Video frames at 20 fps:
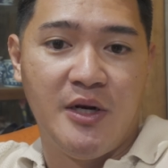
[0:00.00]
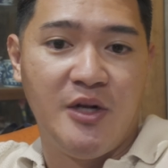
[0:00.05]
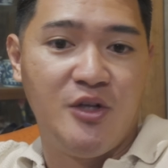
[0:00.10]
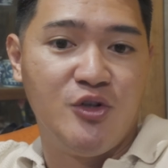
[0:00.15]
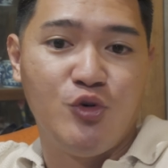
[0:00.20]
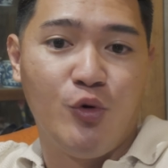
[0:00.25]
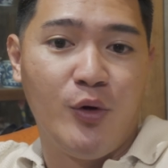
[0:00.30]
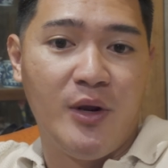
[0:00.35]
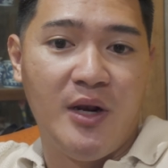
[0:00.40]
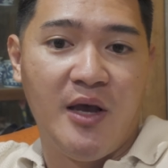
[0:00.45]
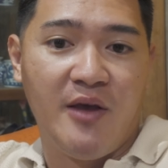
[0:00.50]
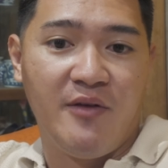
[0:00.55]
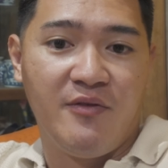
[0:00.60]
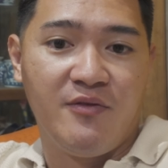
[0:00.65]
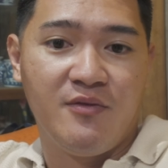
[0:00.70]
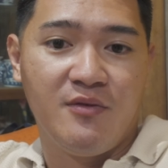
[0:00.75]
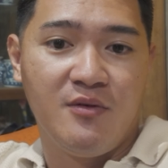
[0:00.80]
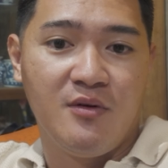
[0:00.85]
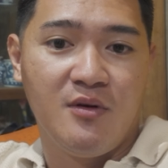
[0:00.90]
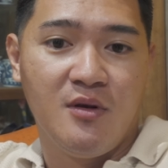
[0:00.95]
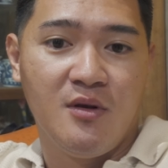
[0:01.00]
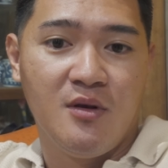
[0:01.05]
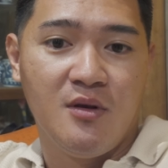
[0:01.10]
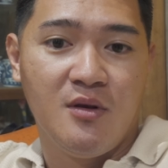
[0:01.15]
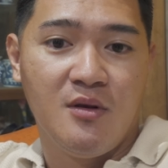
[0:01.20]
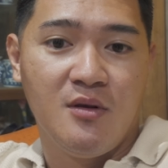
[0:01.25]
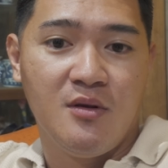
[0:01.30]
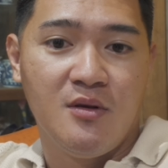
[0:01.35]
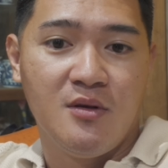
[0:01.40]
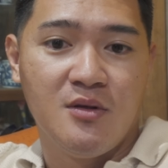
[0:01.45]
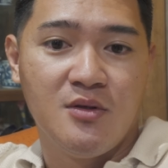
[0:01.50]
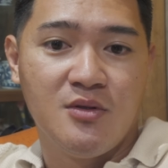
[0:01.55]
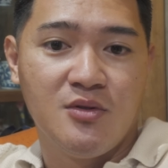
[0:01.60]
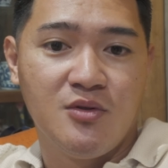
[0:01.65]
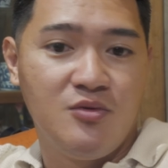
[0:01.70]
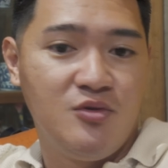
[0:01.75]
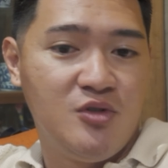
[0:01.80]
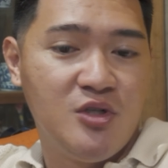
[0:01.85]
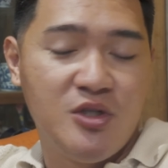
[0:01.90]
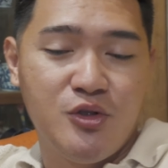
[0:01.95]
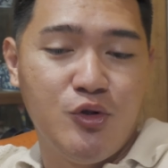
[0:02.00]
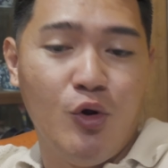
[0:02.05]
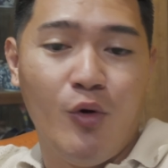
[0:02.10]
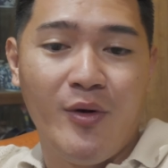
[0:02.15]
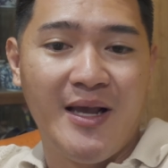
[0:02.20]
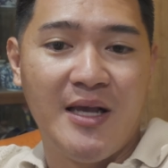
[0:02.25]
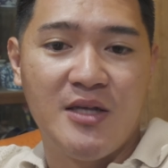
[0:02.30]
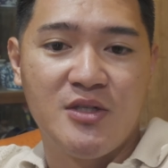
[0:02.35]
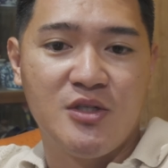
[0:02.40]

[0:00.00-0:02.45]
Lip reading: and enjoy life. So just don't get